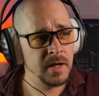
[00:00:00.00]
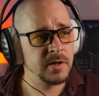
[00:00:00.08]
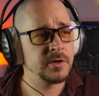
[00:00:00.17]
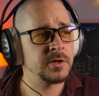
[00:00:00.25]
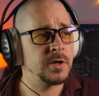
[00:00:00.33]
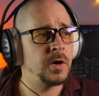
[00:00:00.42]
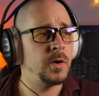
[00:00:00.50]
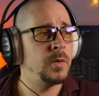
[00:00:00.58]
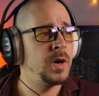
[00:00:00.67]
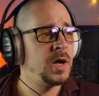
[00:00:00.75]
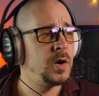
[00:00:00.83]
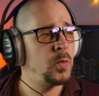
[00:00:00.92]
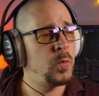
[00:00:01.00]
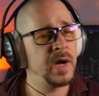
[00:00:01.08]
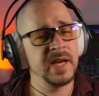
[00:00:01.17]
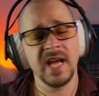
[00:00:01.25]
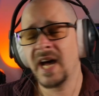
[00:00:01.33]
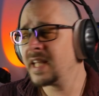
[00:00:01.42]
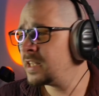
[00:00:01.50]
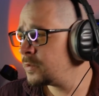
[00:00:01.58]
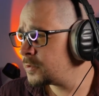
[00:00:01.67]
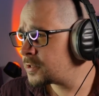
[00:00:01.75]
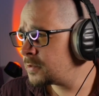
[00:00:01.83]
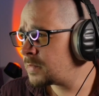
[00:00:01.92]
So when I
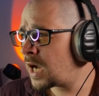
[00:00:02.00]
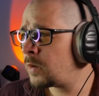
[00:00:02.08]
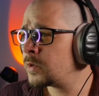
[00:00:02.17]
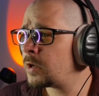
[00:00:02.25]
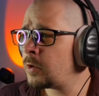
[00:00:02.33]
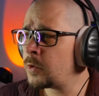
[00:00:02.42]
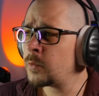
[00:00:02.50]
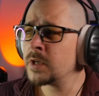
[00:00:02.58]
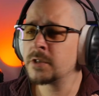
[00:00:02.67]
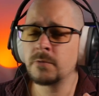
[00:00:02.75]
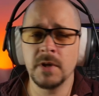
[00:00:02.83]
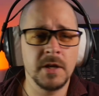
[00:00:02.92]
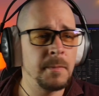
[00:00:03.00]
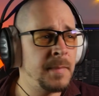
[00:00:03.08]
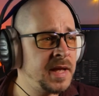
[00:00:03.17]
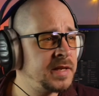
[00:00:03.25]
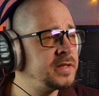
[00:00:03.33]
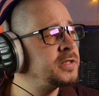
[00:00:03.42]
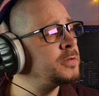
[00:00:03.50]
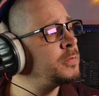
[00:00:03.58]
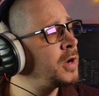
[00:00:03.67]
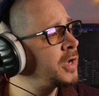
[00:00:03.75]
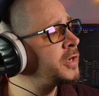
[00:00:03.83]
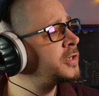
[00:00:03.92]
use them, I would always recommend to
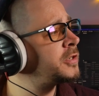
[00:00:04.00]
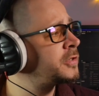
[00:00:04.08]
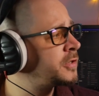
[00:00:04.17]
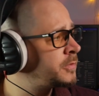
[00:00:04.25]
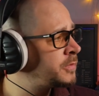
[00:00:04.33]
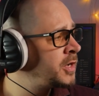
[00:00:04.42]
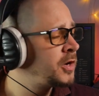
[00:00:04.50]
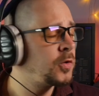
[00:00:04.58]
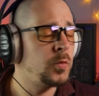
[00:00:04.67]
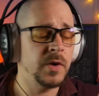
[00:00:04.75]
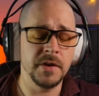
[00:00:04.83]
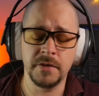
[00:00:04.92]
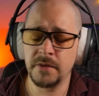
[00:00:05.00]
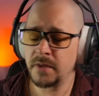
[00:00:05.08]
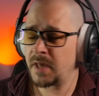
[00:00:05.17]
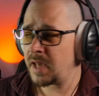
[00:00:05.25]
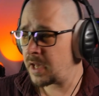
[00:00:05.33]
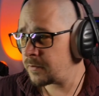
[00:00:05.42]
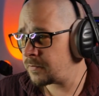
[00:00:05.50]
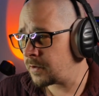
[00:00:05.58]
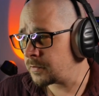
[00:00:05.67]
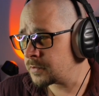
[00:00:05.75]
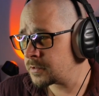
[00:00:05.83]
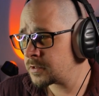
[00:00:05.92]
monitor them with
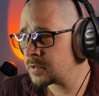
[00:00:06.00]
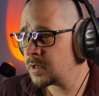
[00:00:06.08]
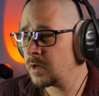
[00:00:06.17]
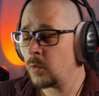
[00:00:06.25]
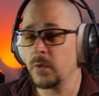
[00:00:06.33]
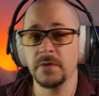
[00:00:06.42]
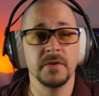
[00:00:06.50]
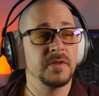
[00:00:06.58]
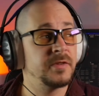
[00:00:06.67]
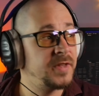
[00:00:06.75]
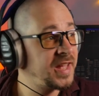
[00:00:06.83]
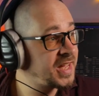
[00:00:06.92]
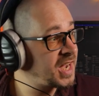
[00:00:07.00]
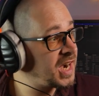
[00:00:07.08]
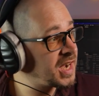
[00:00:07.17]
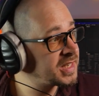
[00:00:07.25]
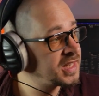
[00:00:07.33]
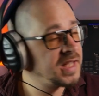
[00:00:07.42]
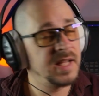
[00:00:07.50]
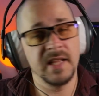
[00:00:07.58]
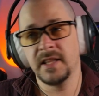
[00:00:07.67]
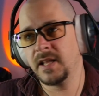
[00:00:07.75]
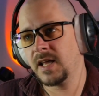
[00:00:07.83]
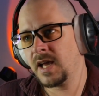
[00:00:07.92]
headphones. Thank God
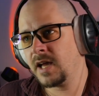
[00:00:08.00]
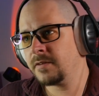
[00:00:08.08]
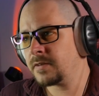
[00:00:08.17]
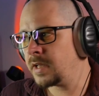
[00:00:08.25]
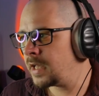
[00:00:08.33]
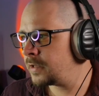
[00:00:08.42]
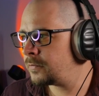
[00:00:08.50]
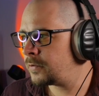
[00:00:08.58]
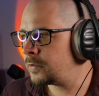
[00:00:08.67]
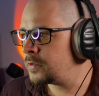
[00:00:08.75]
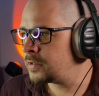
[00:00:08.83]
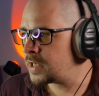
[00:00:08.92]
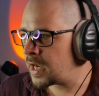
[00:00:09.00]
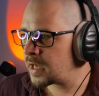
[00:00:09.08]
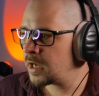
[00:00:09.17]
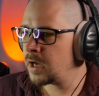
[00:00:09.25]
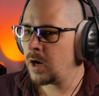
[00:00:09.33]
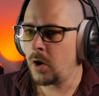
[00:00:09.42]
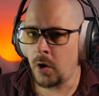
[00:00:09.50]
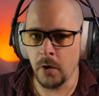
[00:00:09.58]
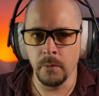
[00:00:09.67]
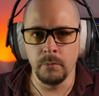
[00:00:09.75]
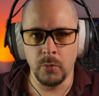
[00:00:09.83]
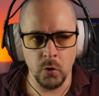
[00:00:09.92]
they have a headphone jack
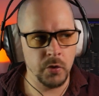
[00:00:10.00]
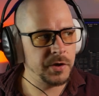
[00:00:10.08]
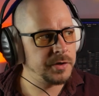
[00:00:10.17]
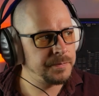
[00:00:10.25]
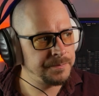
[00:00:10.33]
on board.